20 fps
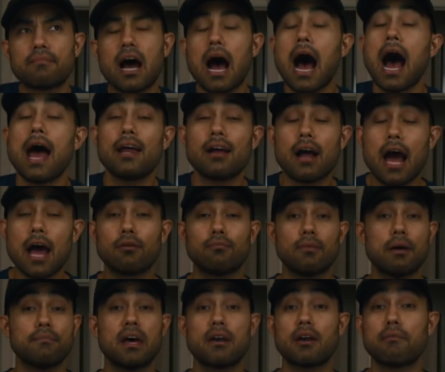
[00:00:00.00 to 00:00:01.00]
Now, I, I
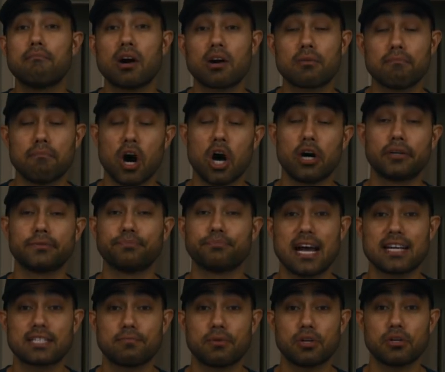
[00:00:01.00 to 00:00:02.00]
don't, I'm not a mukbang
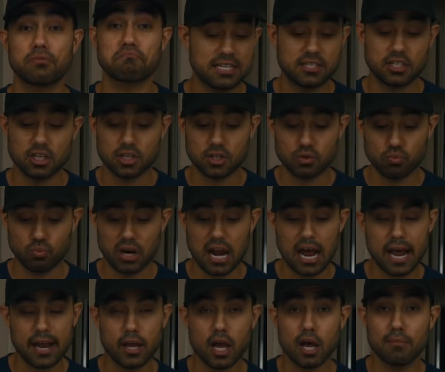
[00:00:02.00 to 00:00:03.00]
expert, that's just what
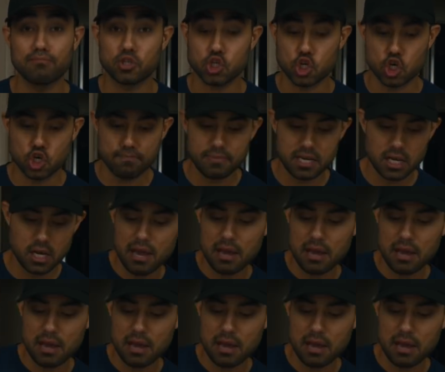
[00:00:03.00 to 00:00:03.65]
I observed.